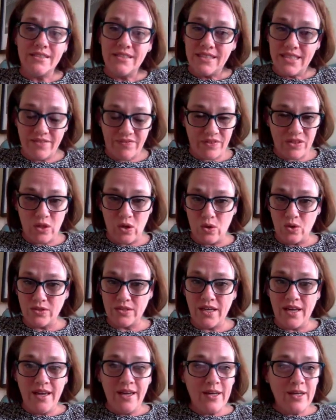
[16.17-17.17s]
difficult,
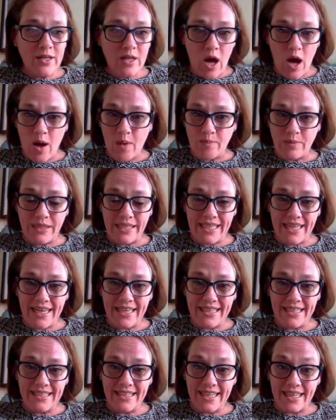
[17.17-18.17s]

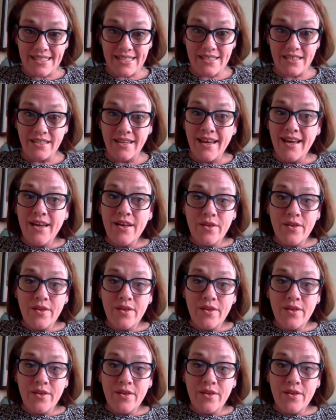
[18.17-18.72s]
complicated lesson.